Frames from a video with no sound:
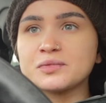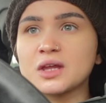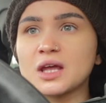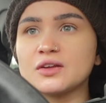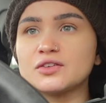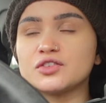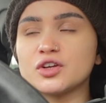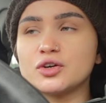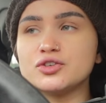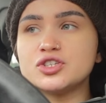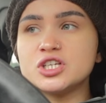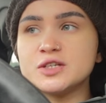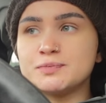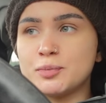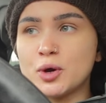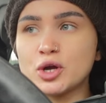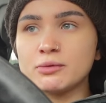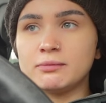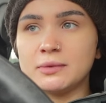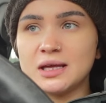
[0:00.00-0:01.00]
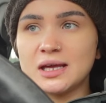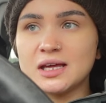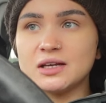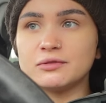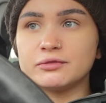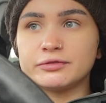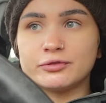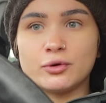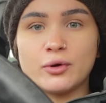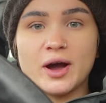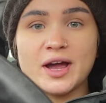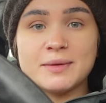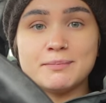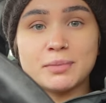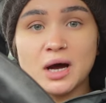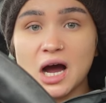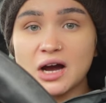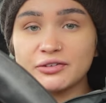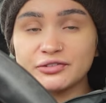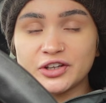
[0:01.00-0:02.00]
So she's booked me in for a
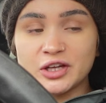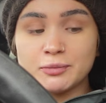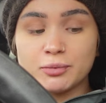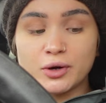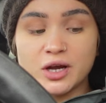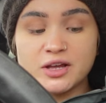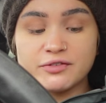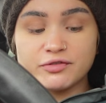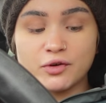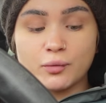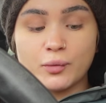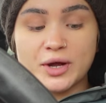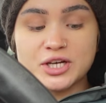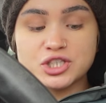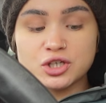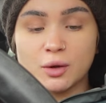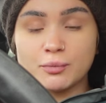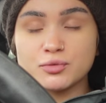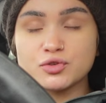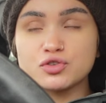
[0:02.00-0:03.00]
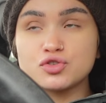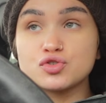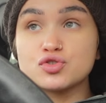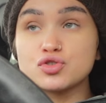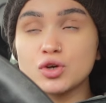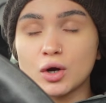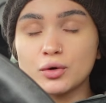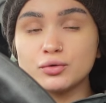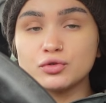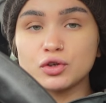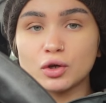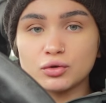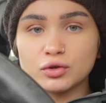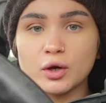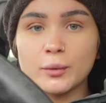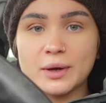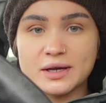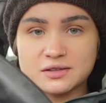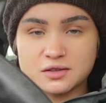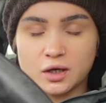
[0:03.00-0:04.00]
birth debrief, which I'm so, so,
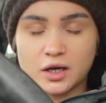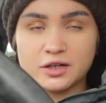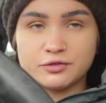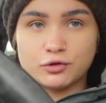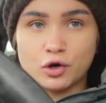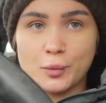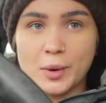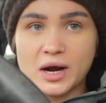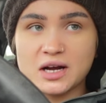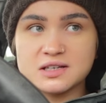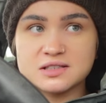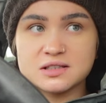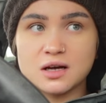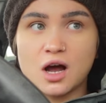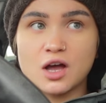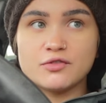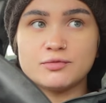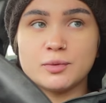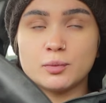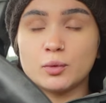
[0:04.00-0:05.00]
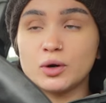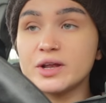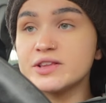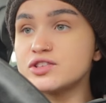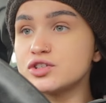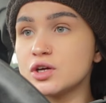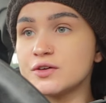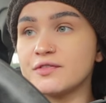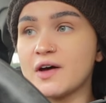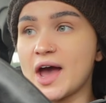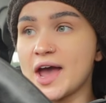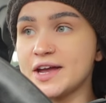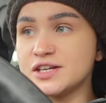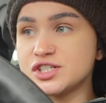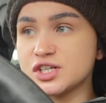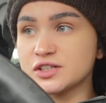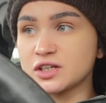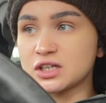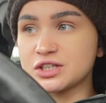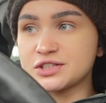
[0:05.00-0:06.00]
so excited for because I've been wanting to do it for
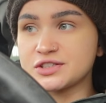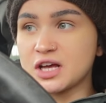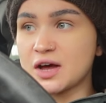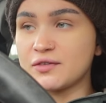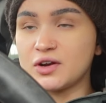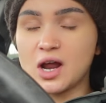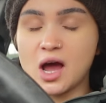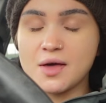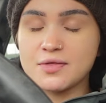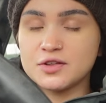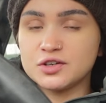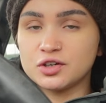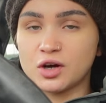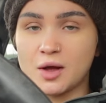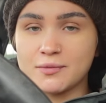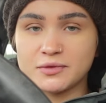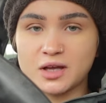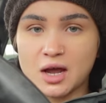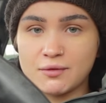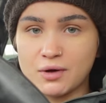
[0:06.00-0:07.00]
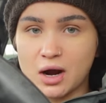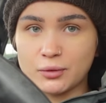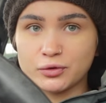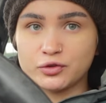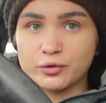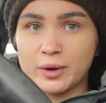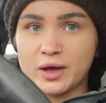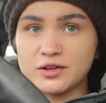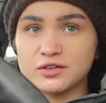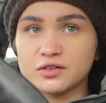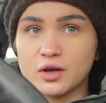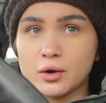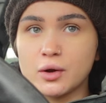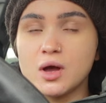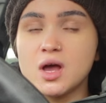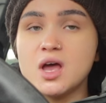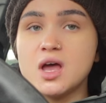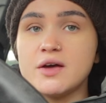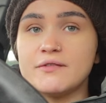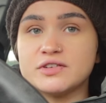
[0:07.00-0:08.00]
ages. I just haven't had the time to get around to it. So
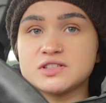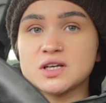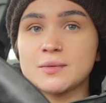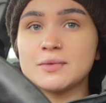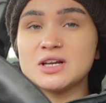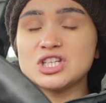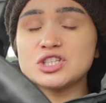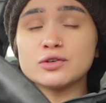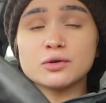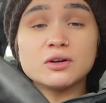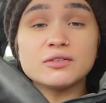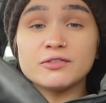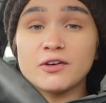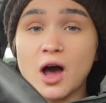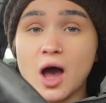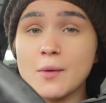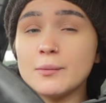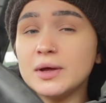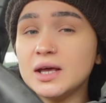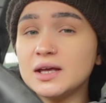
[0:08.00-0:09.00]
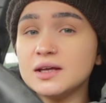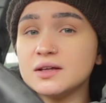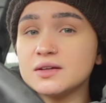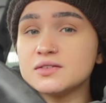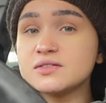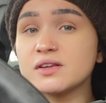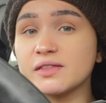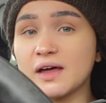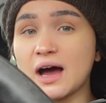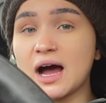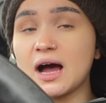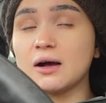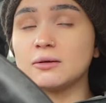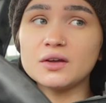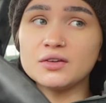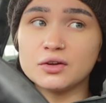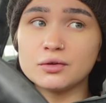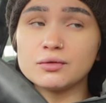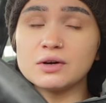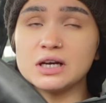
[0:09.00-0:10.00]
for somebody to refer me to that
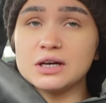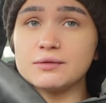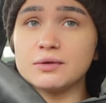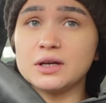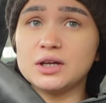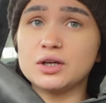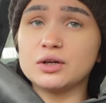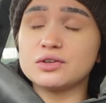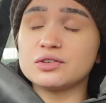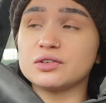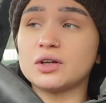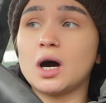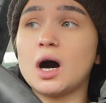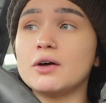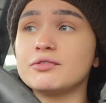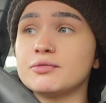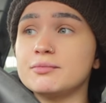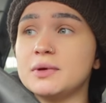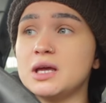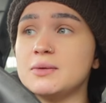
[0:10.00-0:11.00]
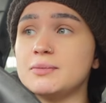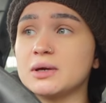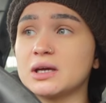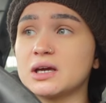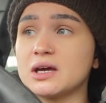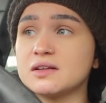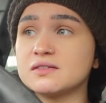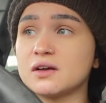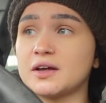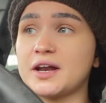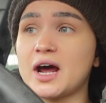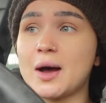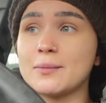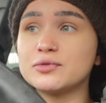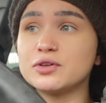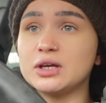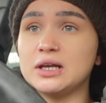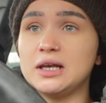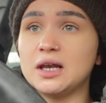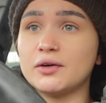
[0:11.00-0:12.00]
is a really, really good start for me because I'd
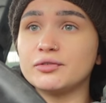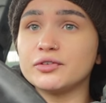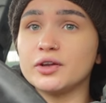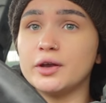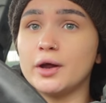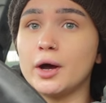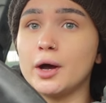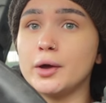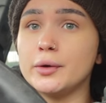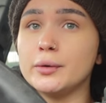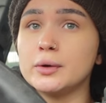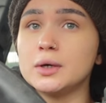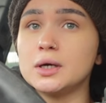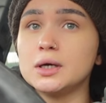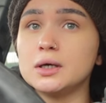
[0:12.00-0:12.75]
absolutely love to know